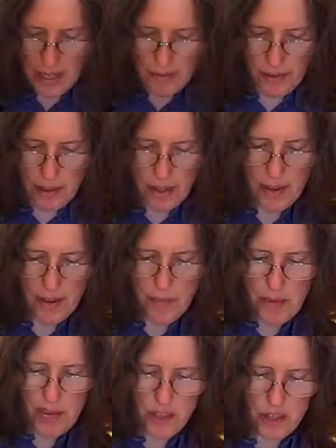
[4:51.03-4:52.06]
even
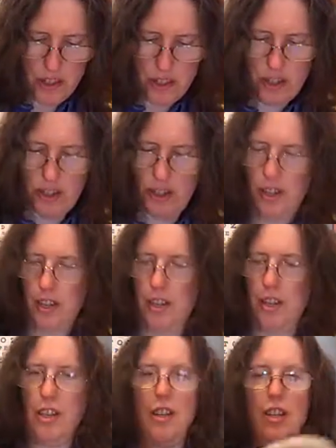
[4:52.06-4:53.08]
managed
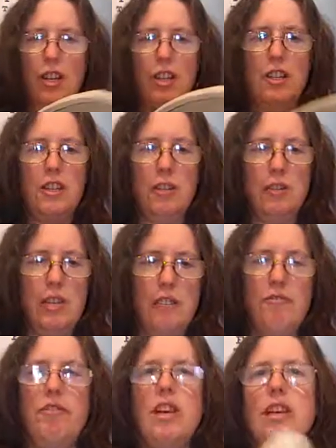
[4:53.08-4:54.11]
to
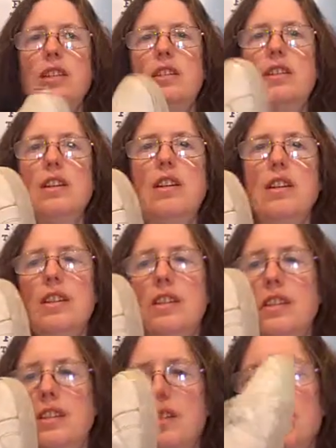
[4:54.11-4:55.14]
invest
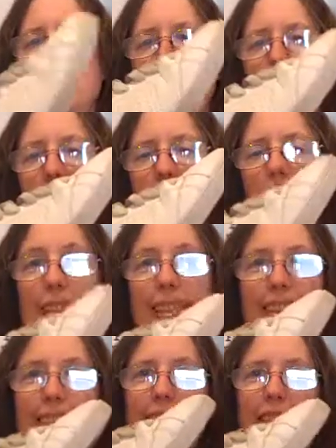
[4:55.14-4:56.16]
in some
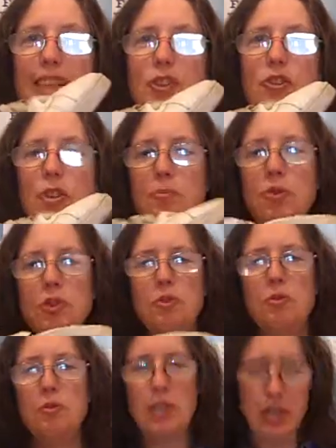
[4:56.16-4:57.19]
gym
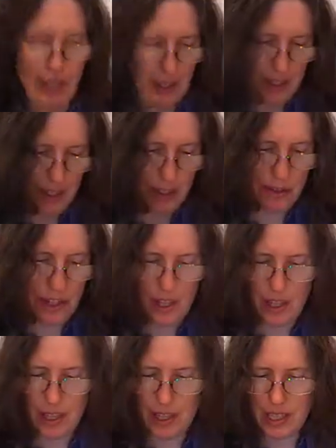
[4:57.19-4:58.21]
shoes so
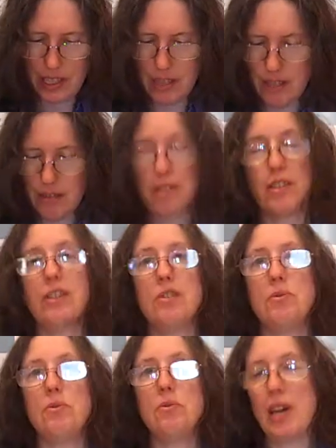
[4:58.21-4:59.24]
that I can
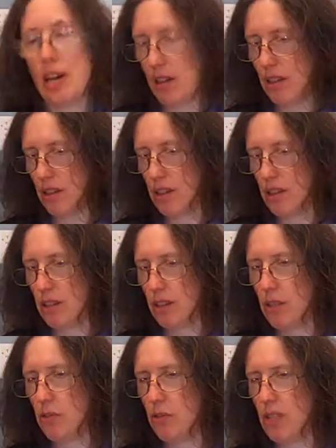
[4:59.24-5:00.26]
do all that
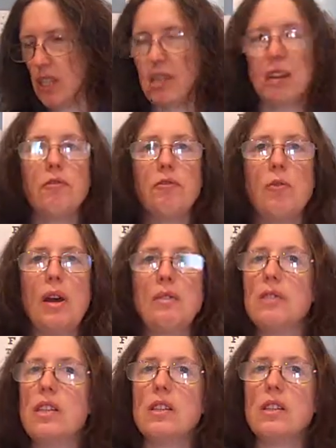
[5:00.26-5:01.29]
sort of stuff,
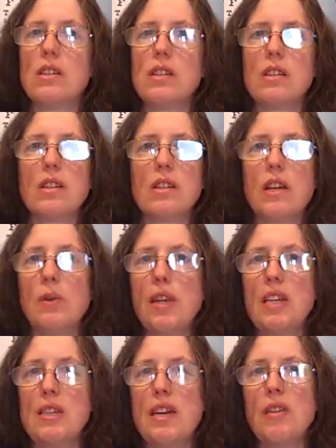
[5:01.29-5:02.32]
whether it's
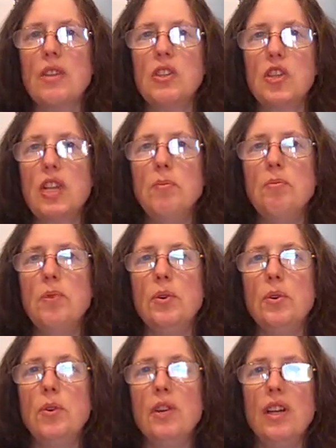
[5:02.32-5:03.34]
going down the gym
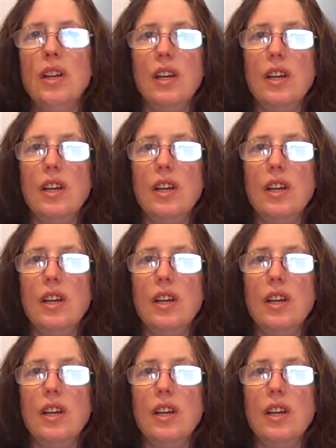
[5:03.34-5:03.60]
or